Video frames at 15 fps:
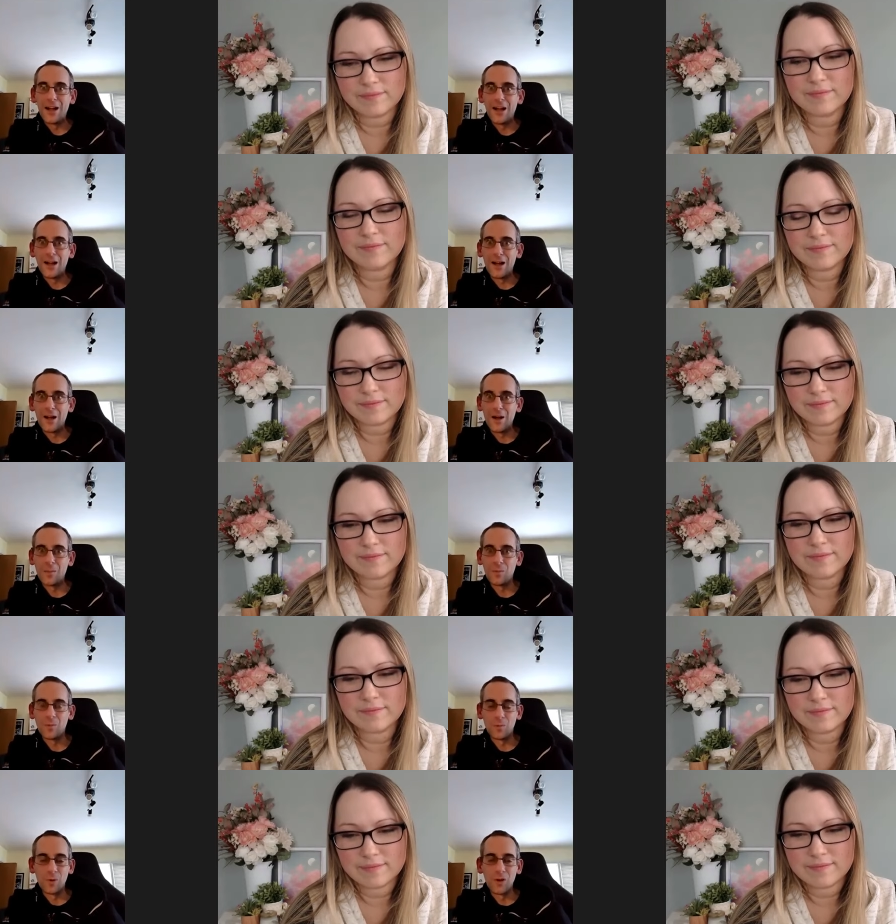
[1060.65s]
Speaker 1: uh,
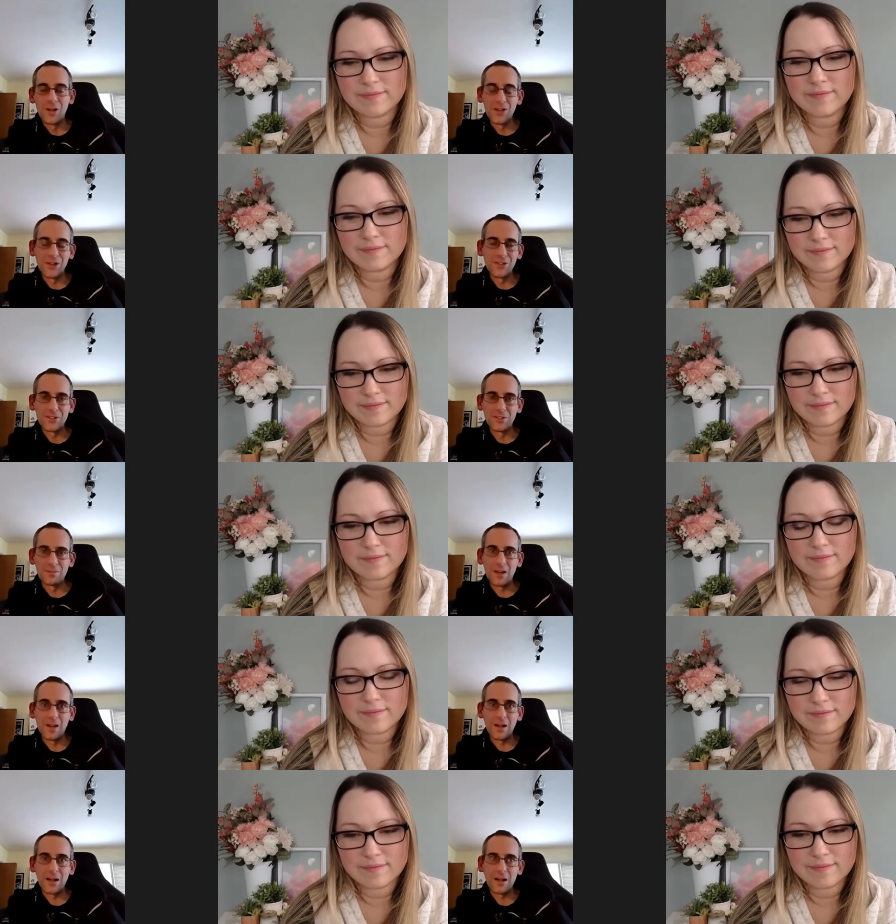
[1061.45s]
with
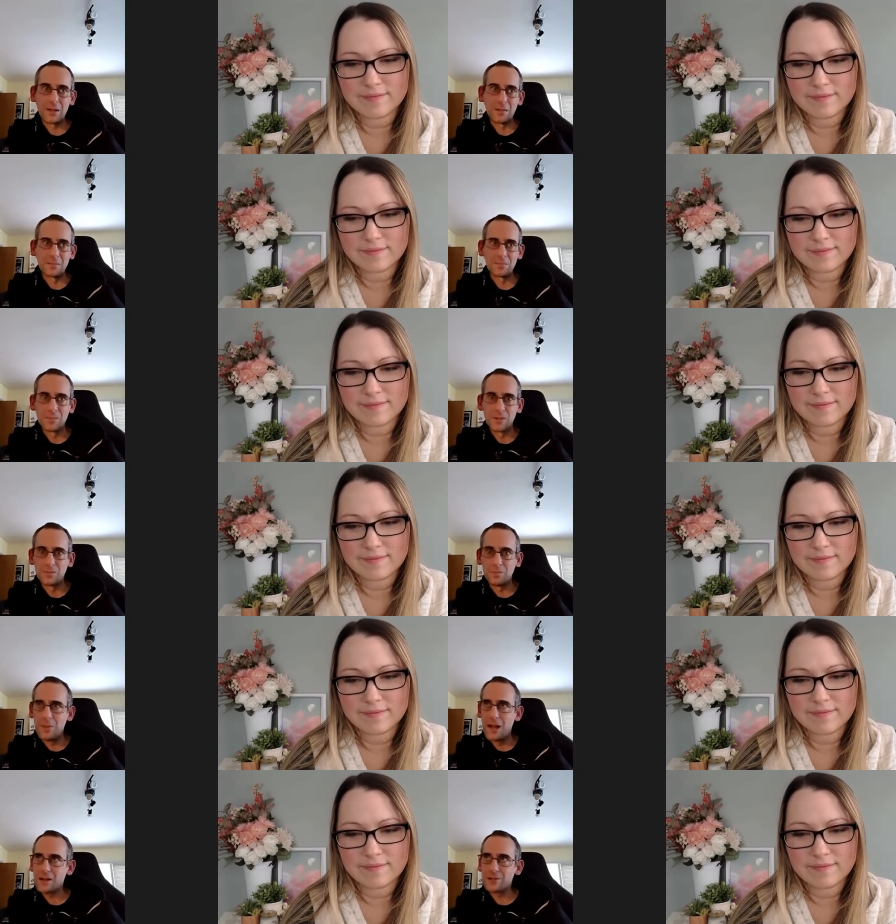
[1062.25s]
uh,
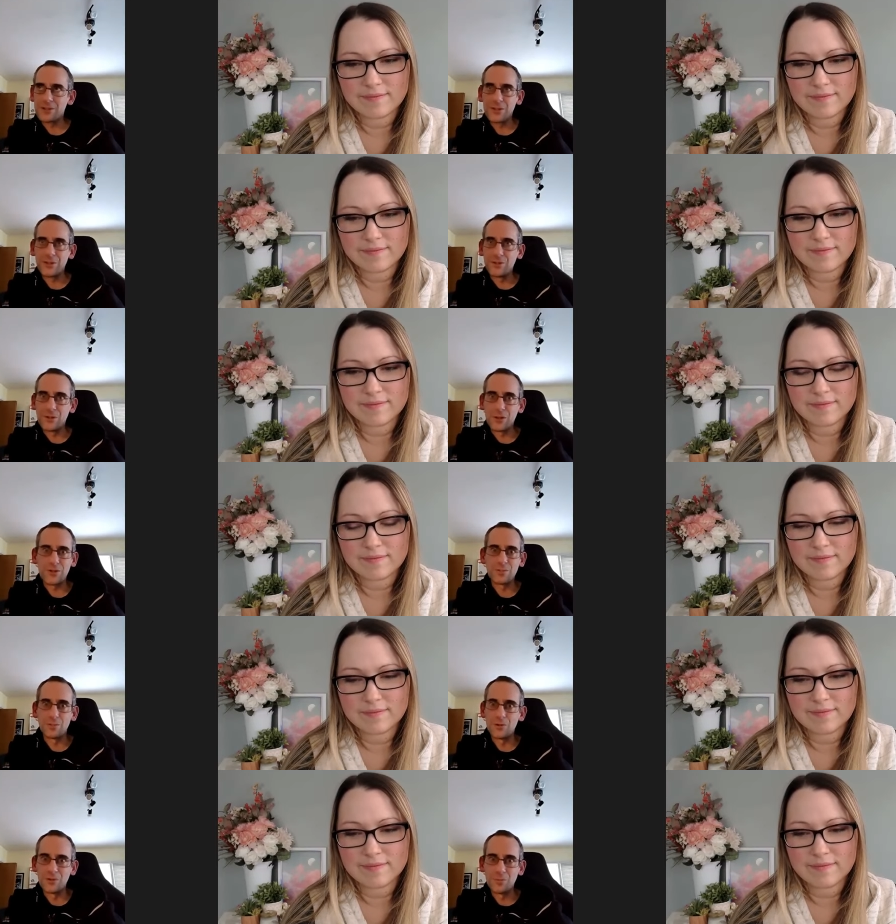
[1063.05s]
Microsoft
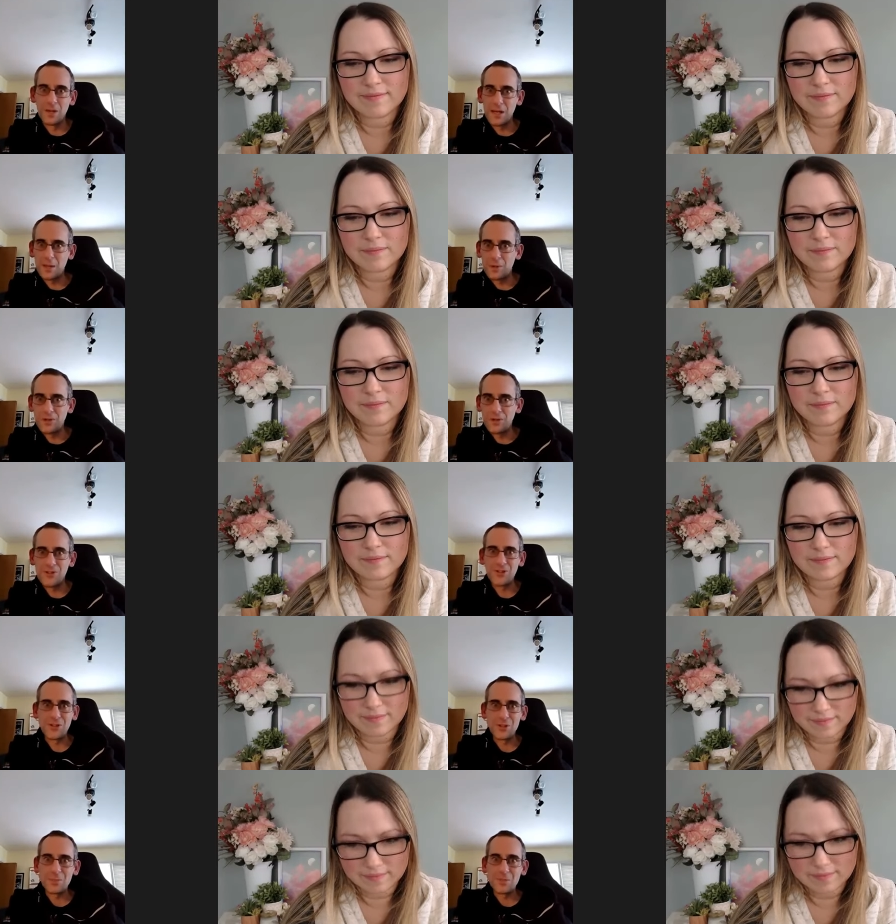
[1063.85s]
Cosmos being about
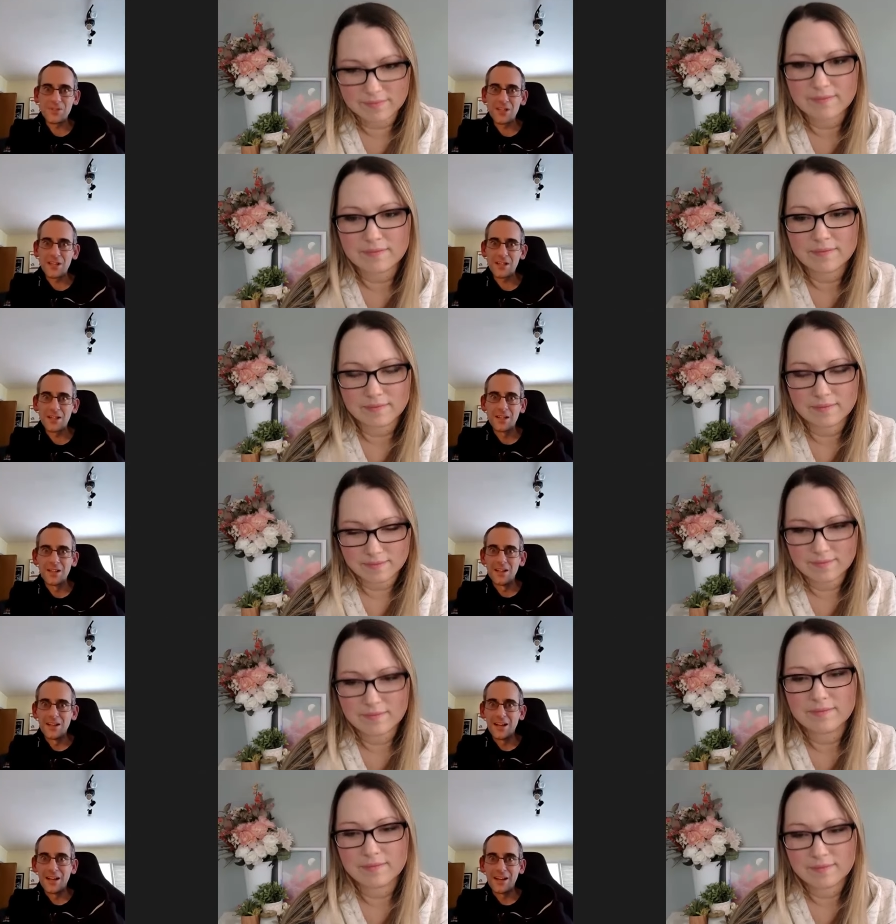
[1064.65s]
30%.
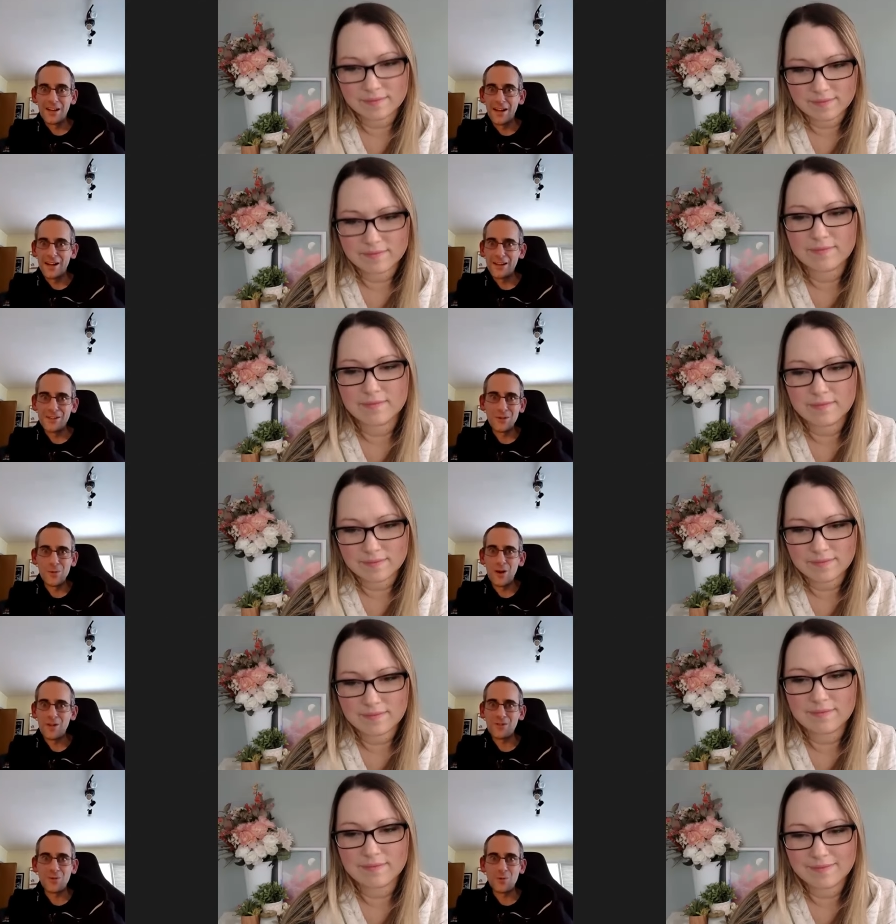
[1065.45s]
And then you have